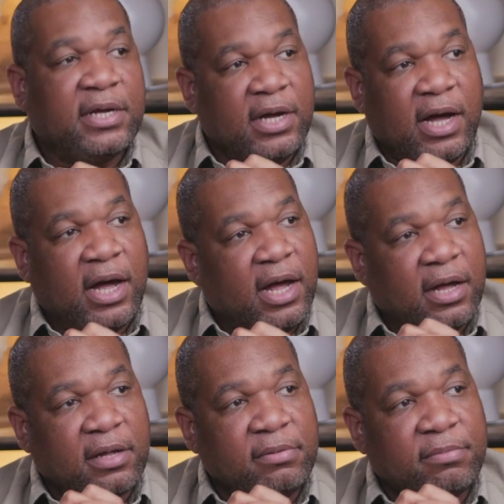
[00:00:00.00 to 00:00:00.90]

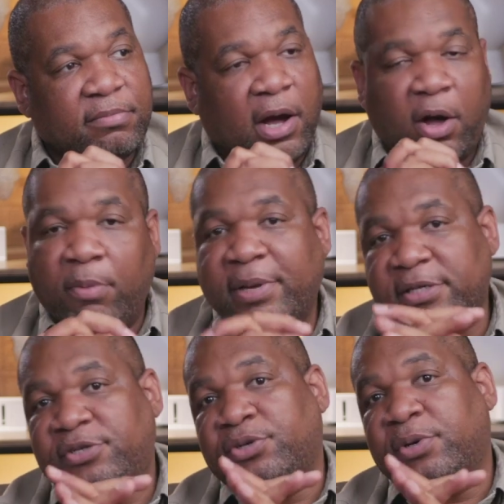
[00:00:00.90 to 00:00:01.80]
by all
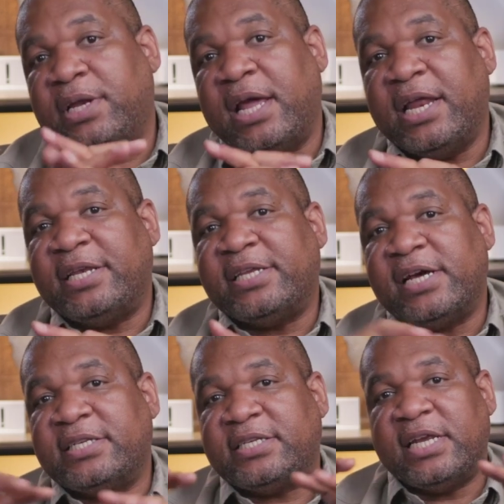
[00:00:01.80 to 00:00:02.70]
means do it. And it
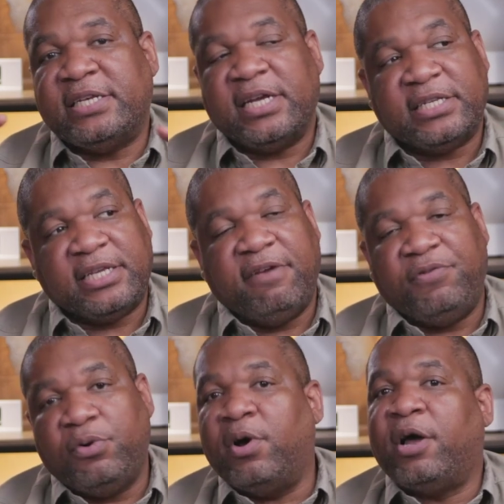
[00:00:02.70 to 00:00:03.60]
does give
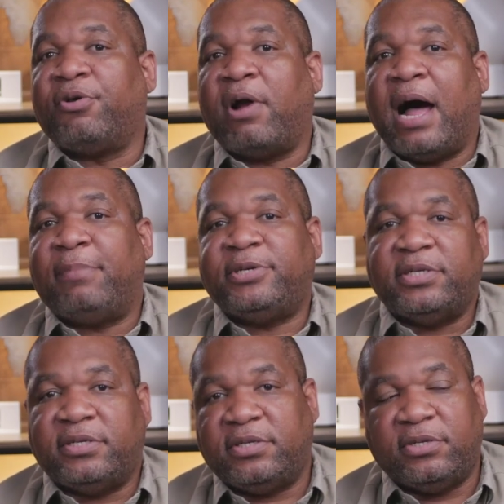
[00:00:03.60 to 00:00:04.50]
you other
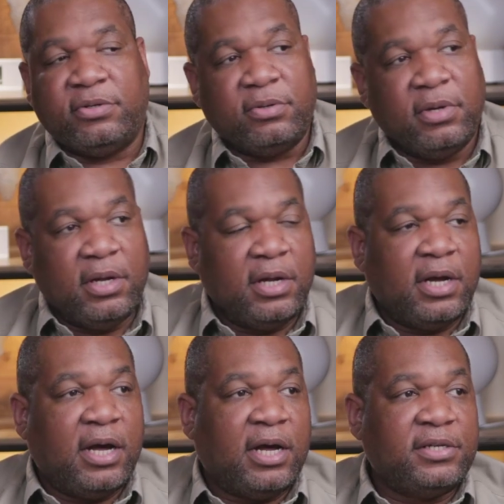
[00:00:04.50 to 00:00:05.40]
options too.
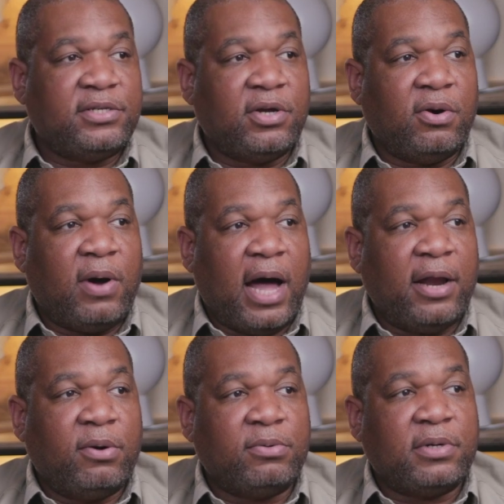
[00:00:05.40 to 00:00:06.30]
So I
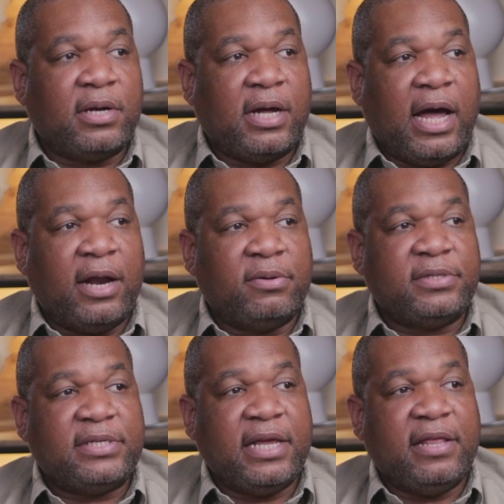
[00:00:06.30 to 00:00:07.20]
don't
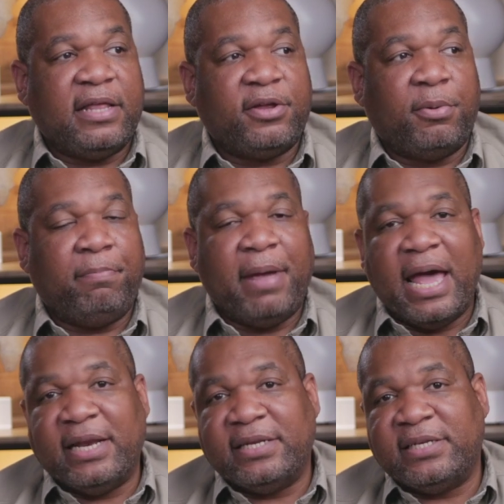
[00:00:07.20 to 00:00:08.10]
say that they're
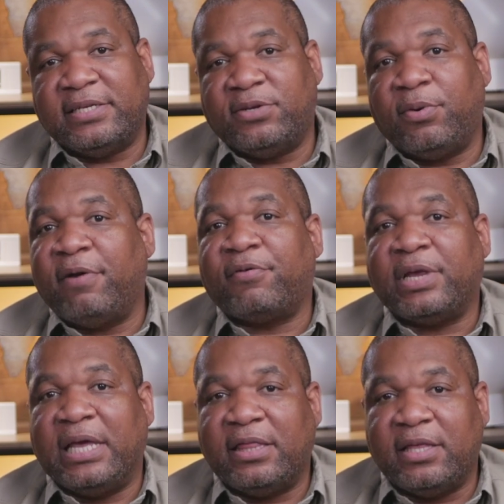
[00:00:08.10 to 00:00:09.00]
bad in the sense don't ever
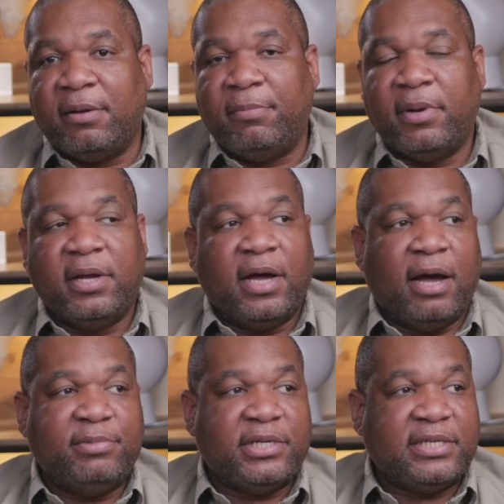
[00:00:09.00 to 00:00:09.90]
get them.
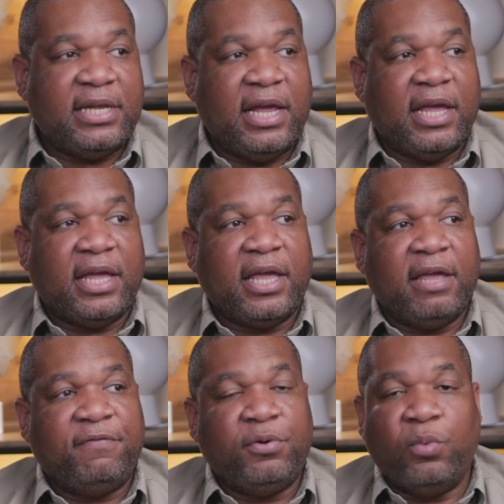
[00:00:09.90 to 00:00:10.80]
I'm just saying
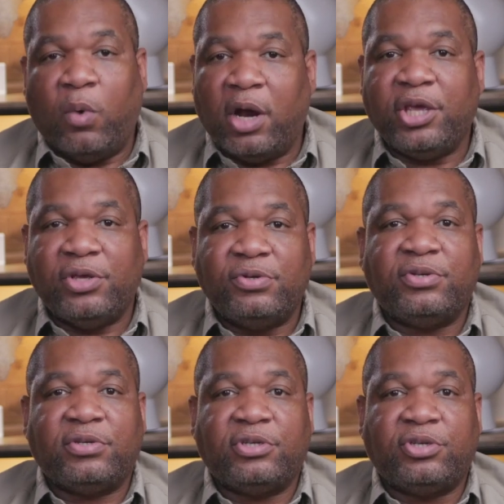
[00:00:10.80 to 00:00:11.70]
if you want to
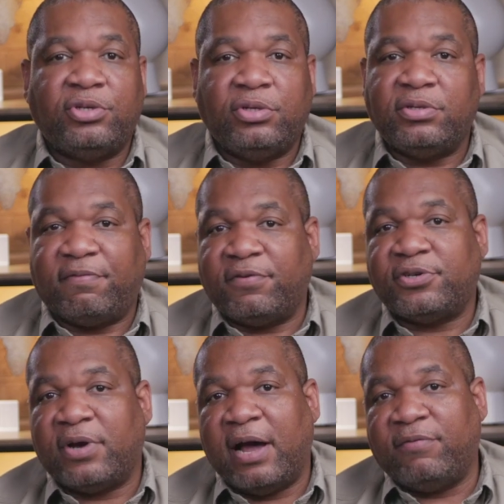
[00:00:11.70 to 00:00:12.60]
use it for
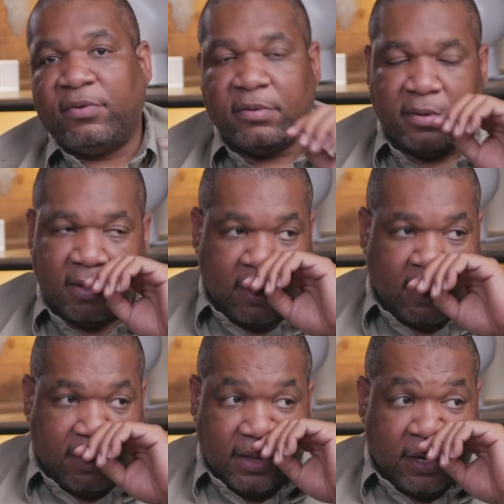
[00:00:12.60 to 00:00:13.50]
travel,
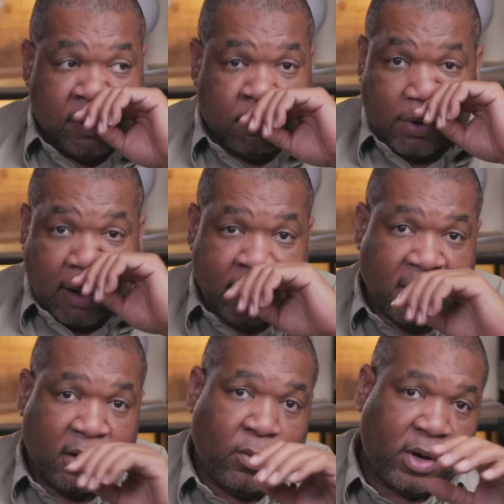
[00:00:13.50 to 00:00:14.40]
then you're probably
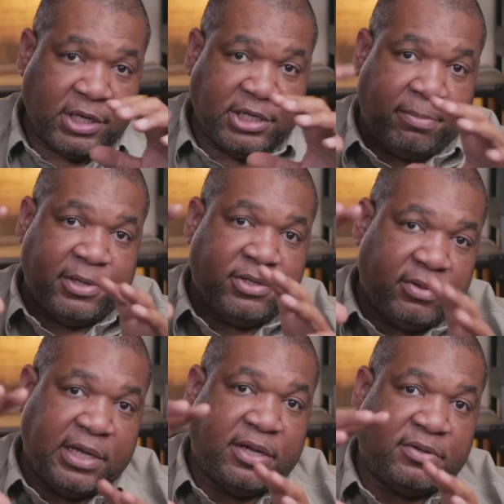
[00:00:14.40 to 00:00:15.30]
going to want to jump into
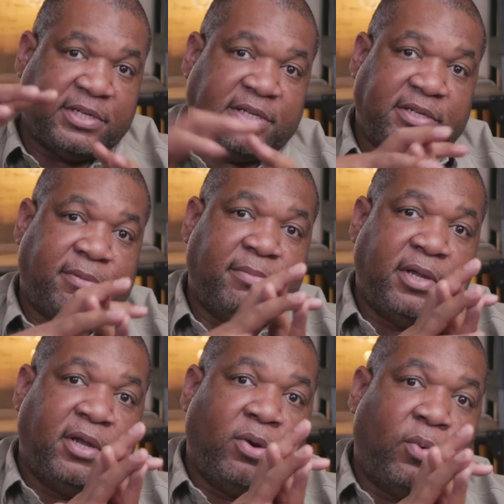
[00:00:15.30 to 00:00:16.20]
an ecosystem
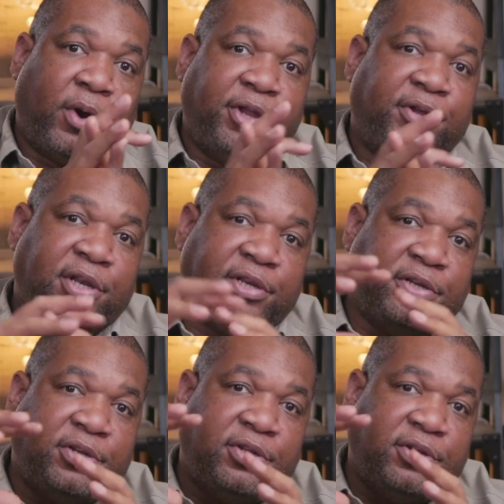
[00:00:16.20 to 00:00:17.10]
where you
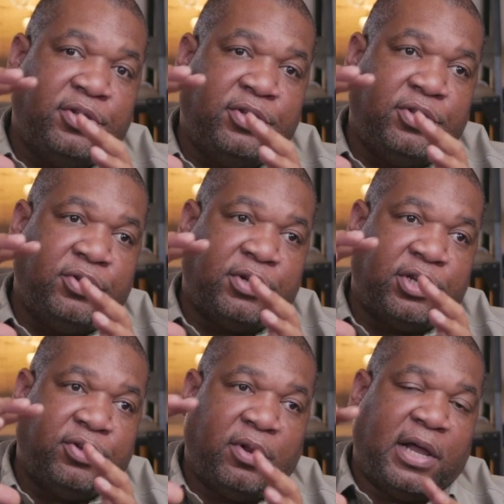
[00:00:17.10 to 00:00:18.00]
can
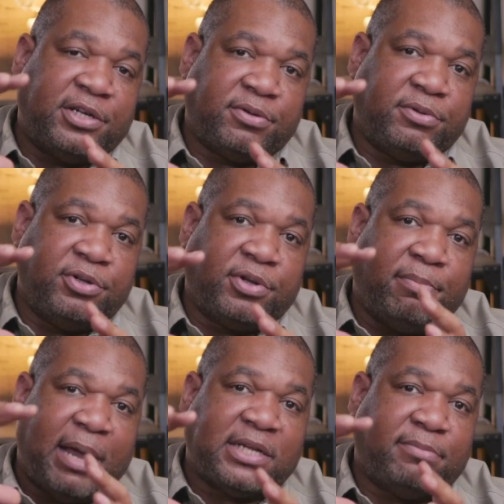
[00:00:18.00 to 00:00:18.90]

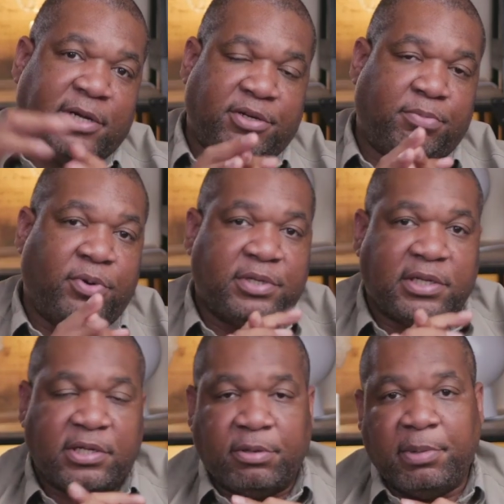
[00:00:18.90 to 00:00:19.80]
maximize your points a
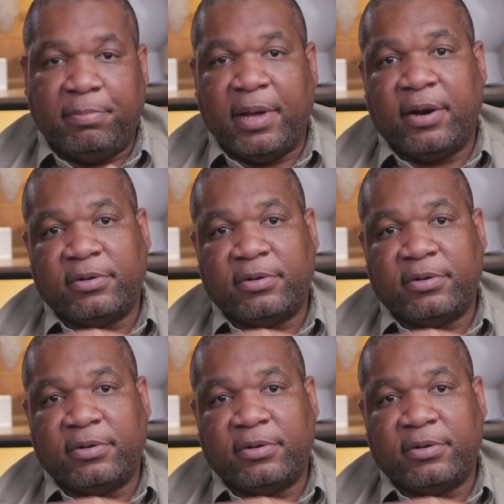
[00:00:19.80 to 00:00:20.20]
little bit better.